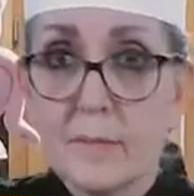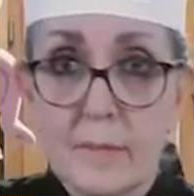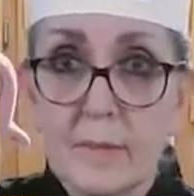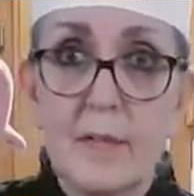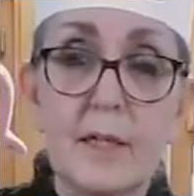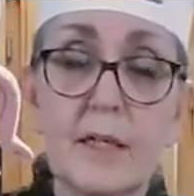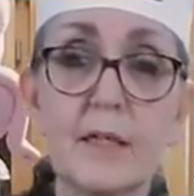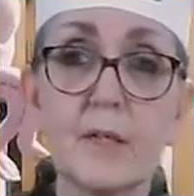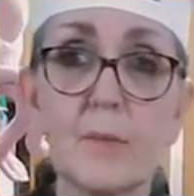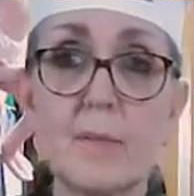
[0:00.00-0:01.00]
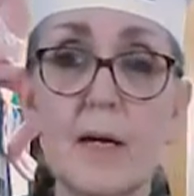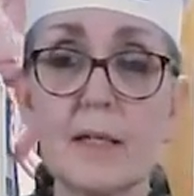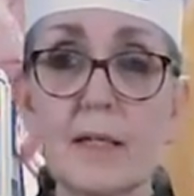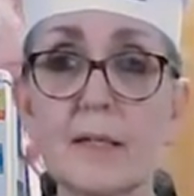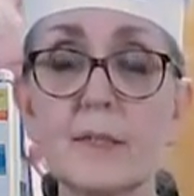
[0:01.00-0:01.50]
he kicked it right back
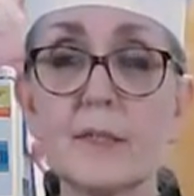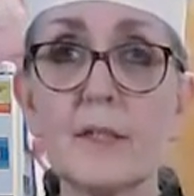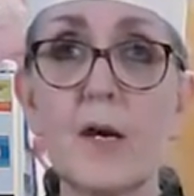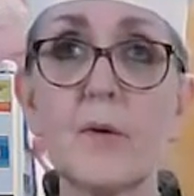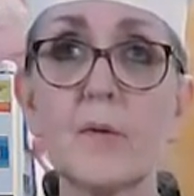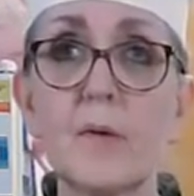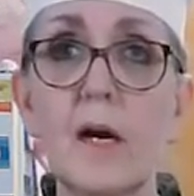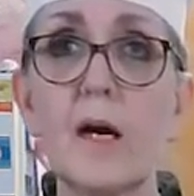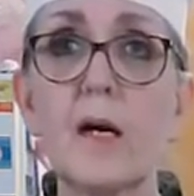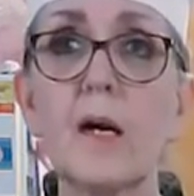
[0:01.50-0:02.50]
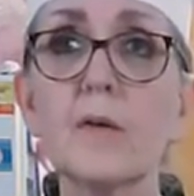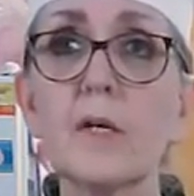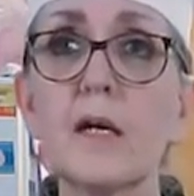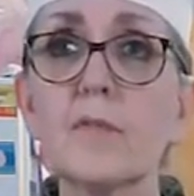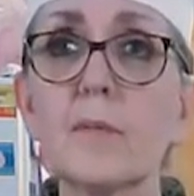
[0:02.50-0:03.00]
in. So,
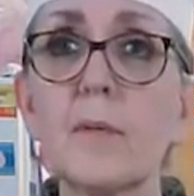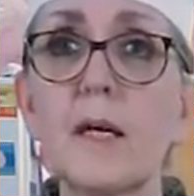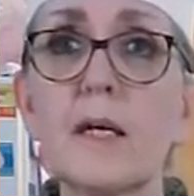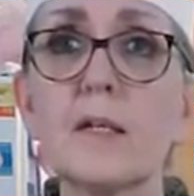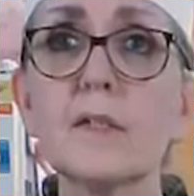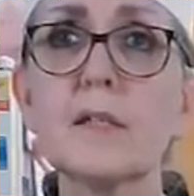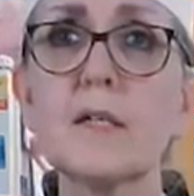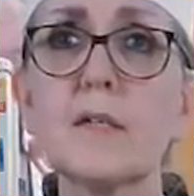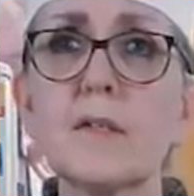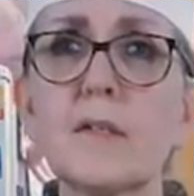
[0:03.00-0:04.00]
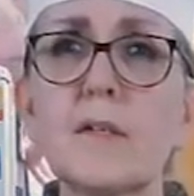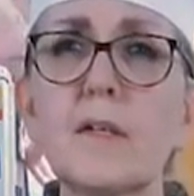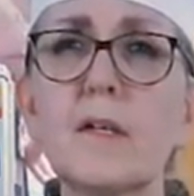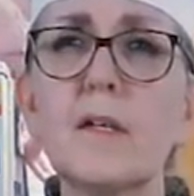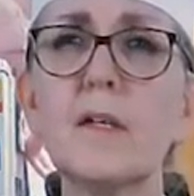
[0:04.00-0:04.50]
okay, everybody else here,
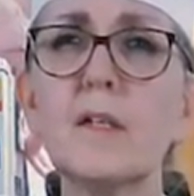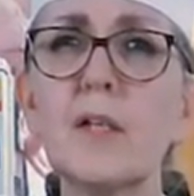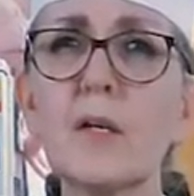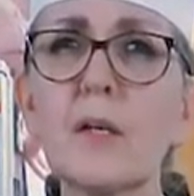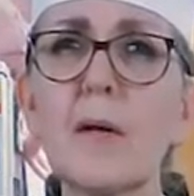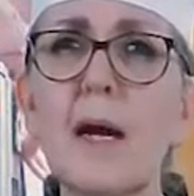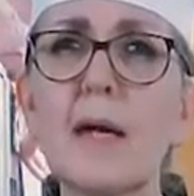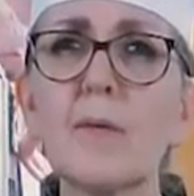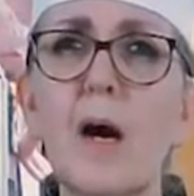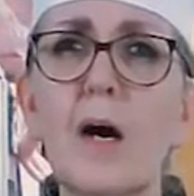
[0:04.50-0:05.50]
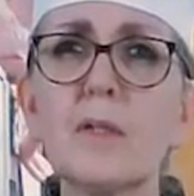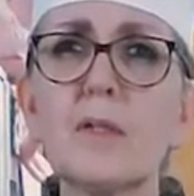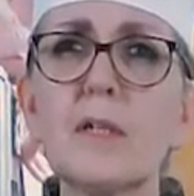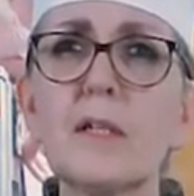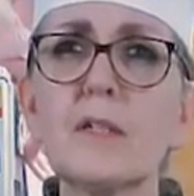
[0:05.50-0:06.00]
y'all get back. Robin, you're
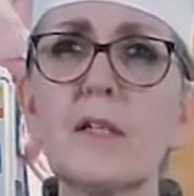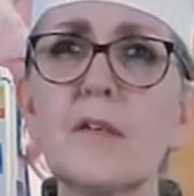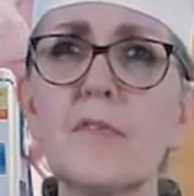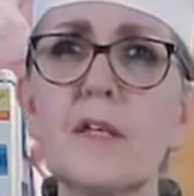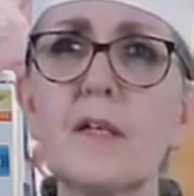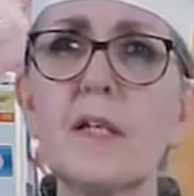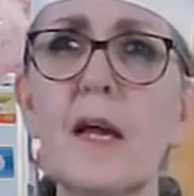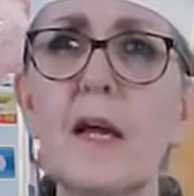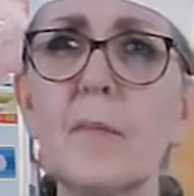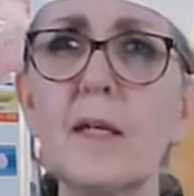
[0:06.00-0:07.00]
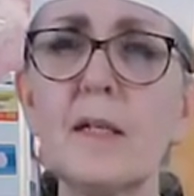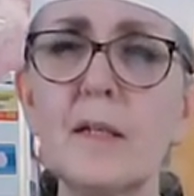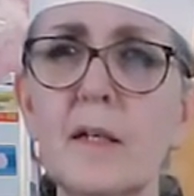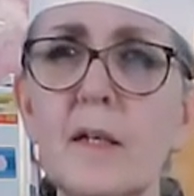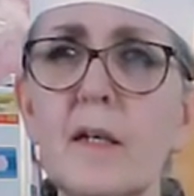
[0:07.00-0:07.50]
here. Tiffany, Tammy.
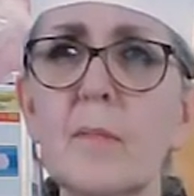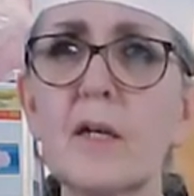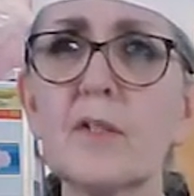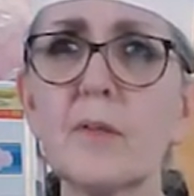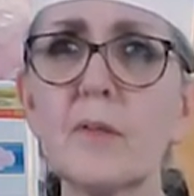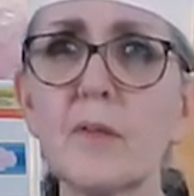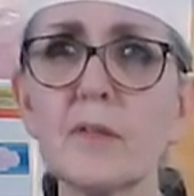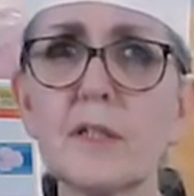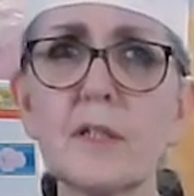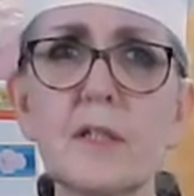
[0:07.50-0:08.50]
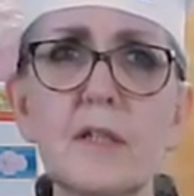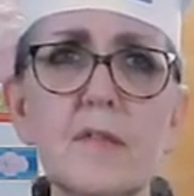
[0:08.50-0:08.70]
My two girls here. Tiffany and